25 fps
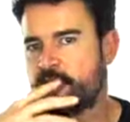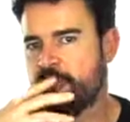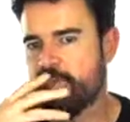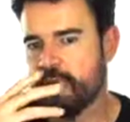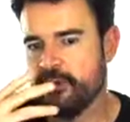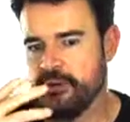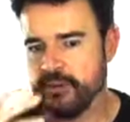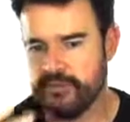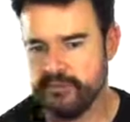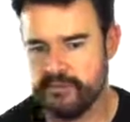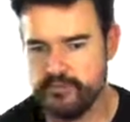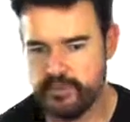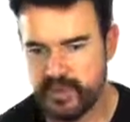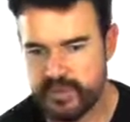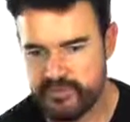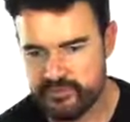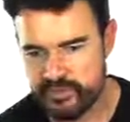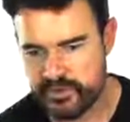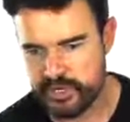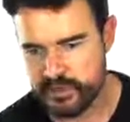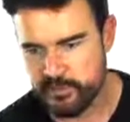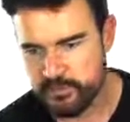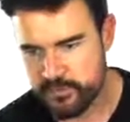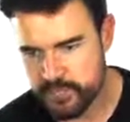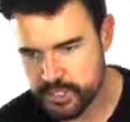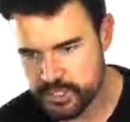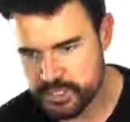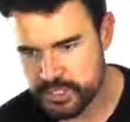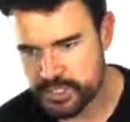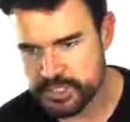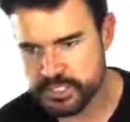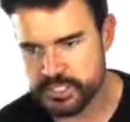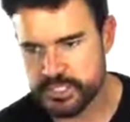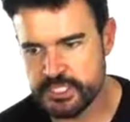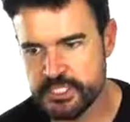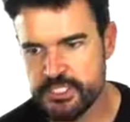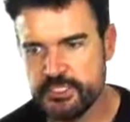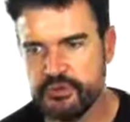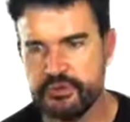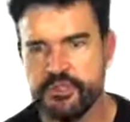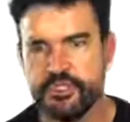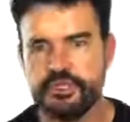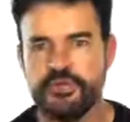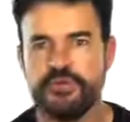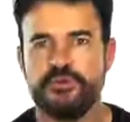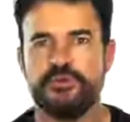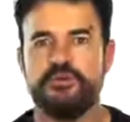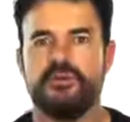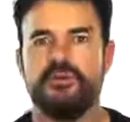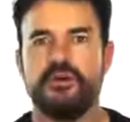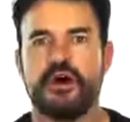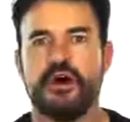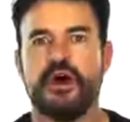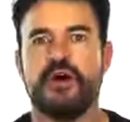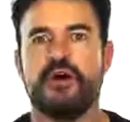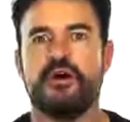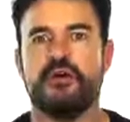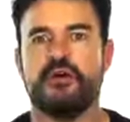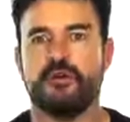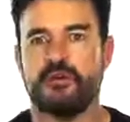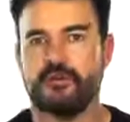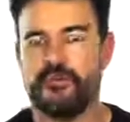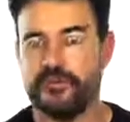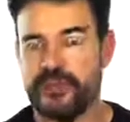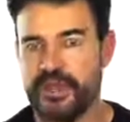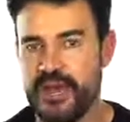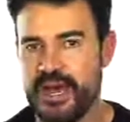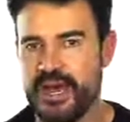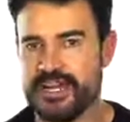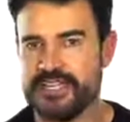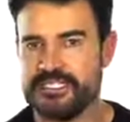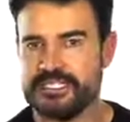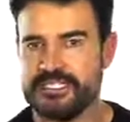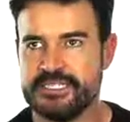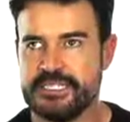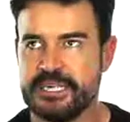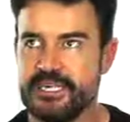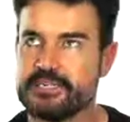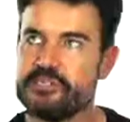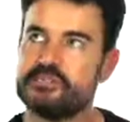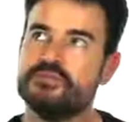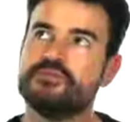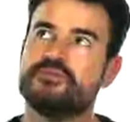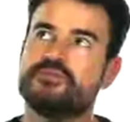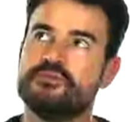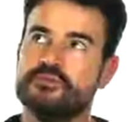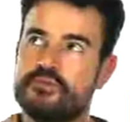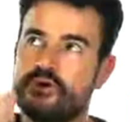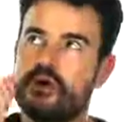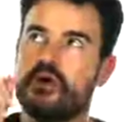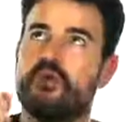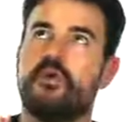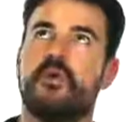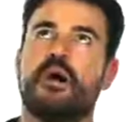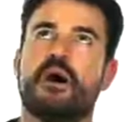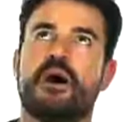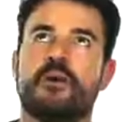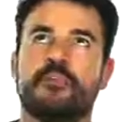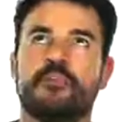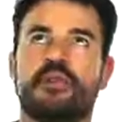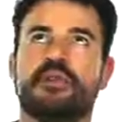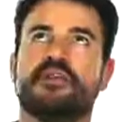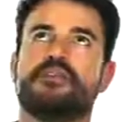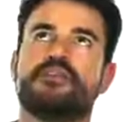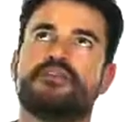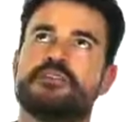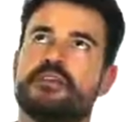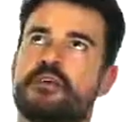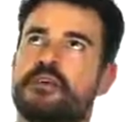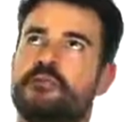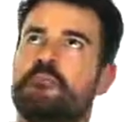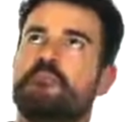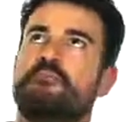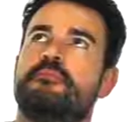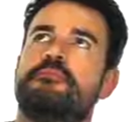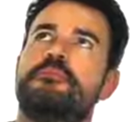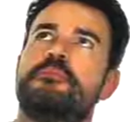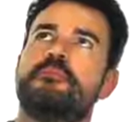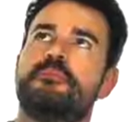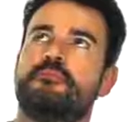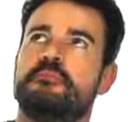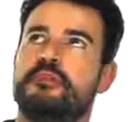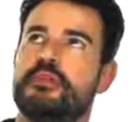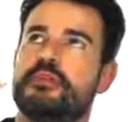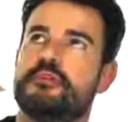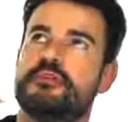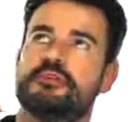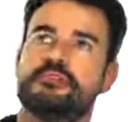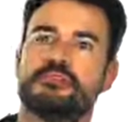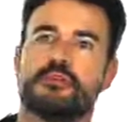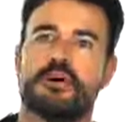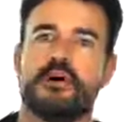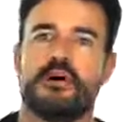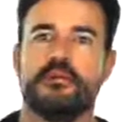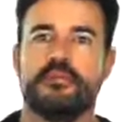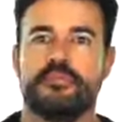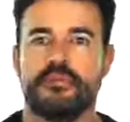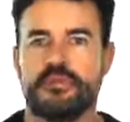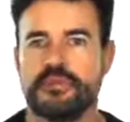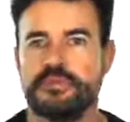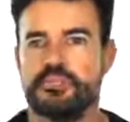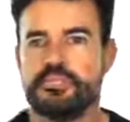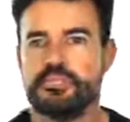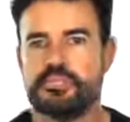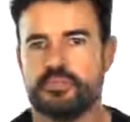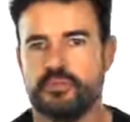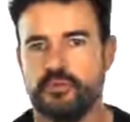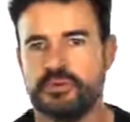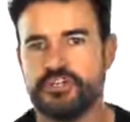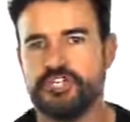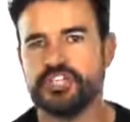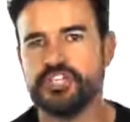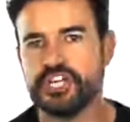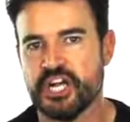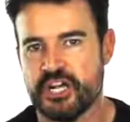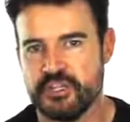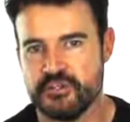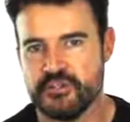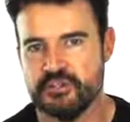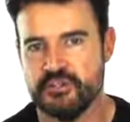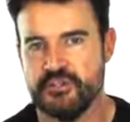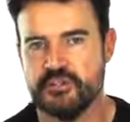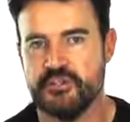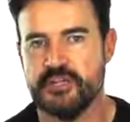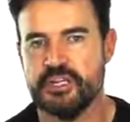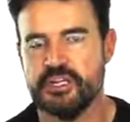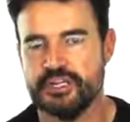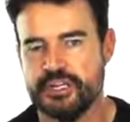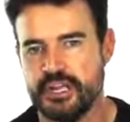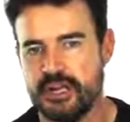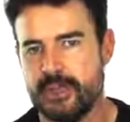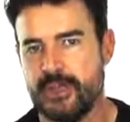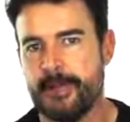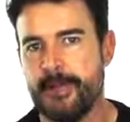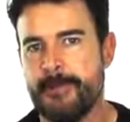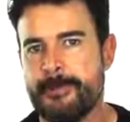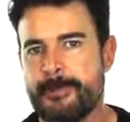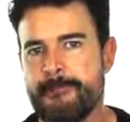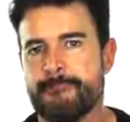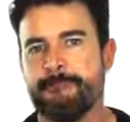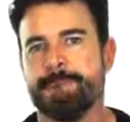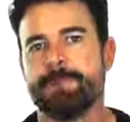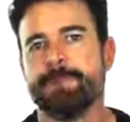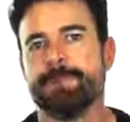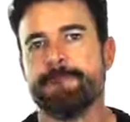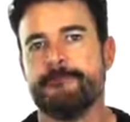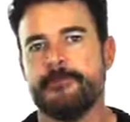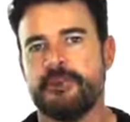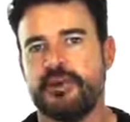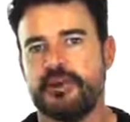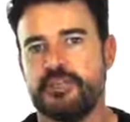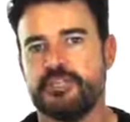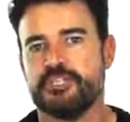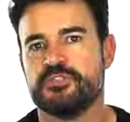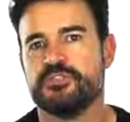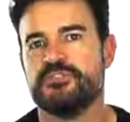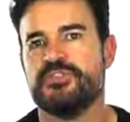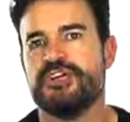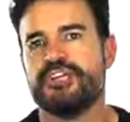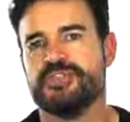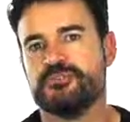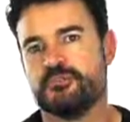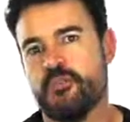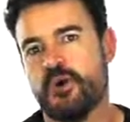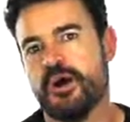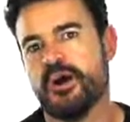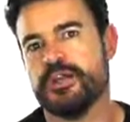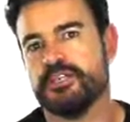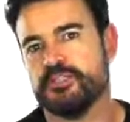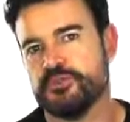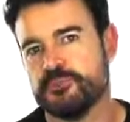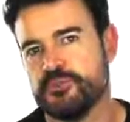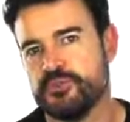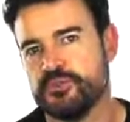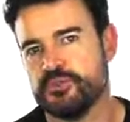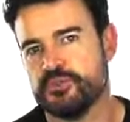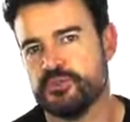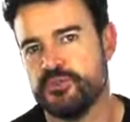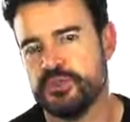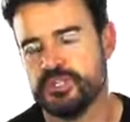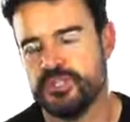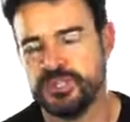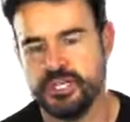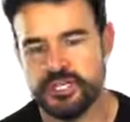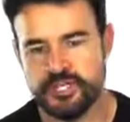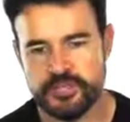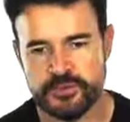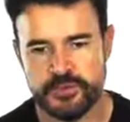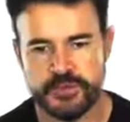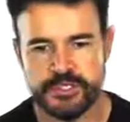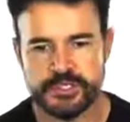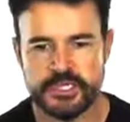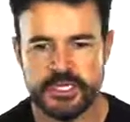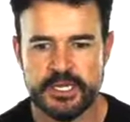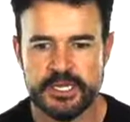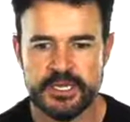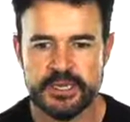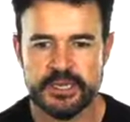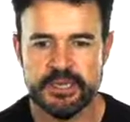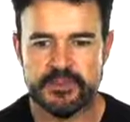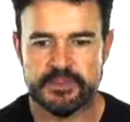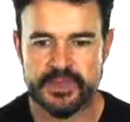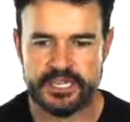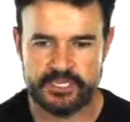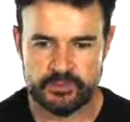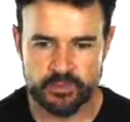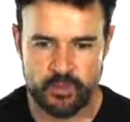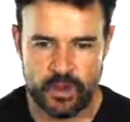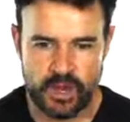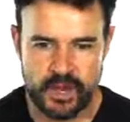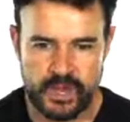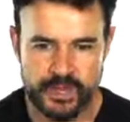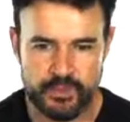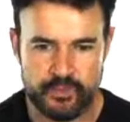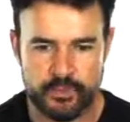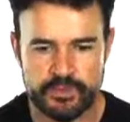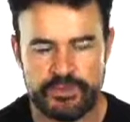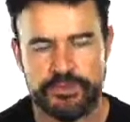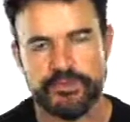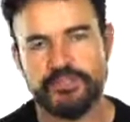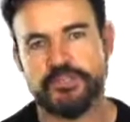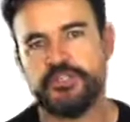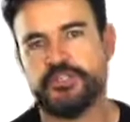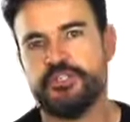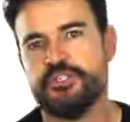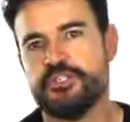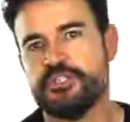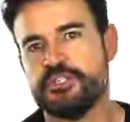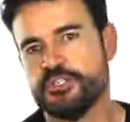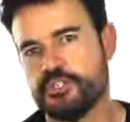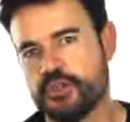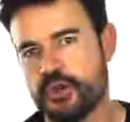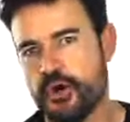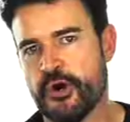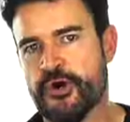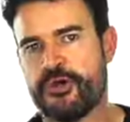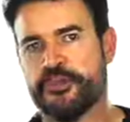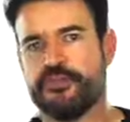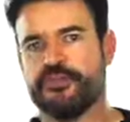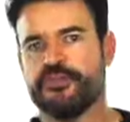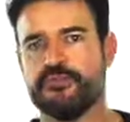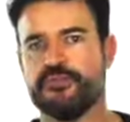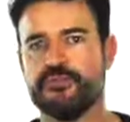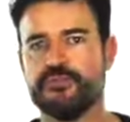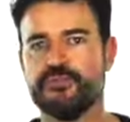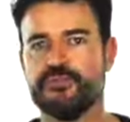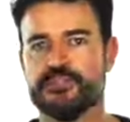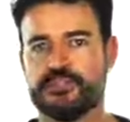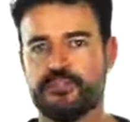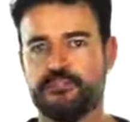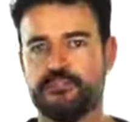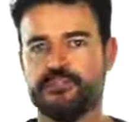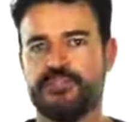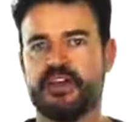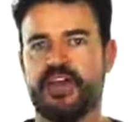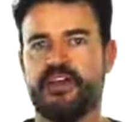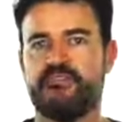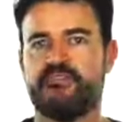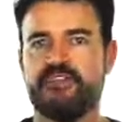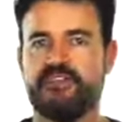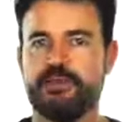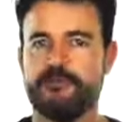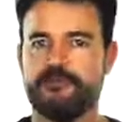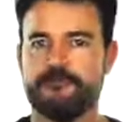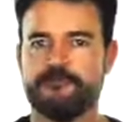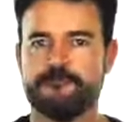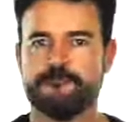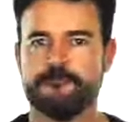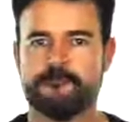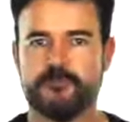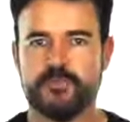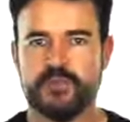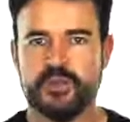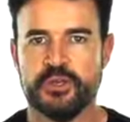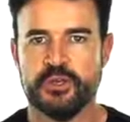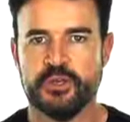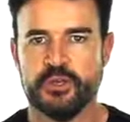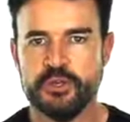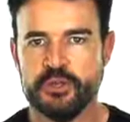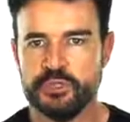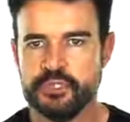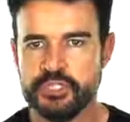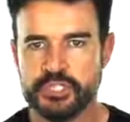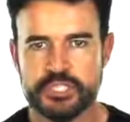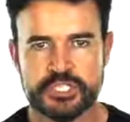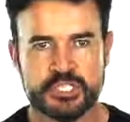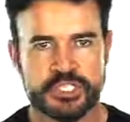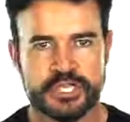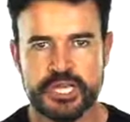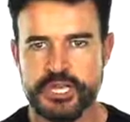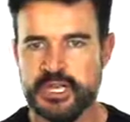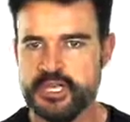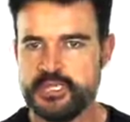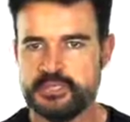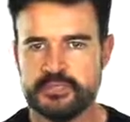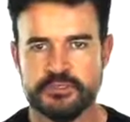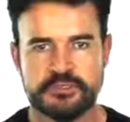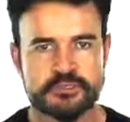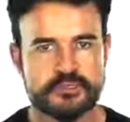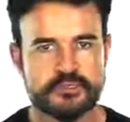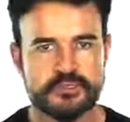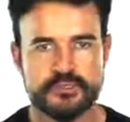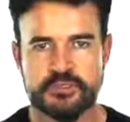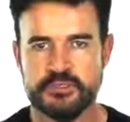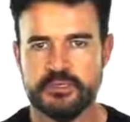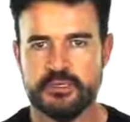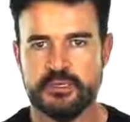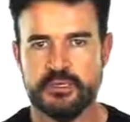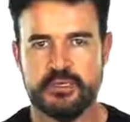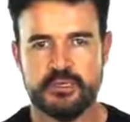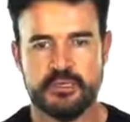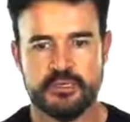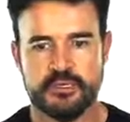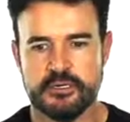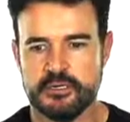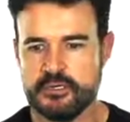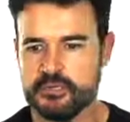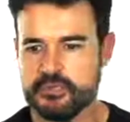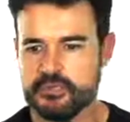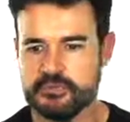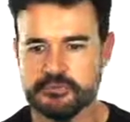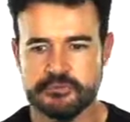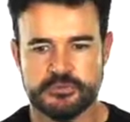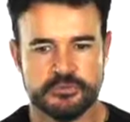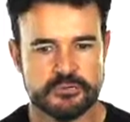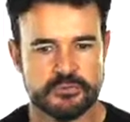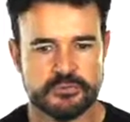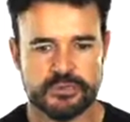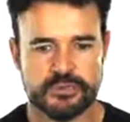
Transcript: But if you have an emergency, you need to know how to react, not to go up like 10 meters up in just one shot, de una tirada. All right, so that's why it's supposed to be dangerous. And that's why when you're starting to do scuba diving, you just can't go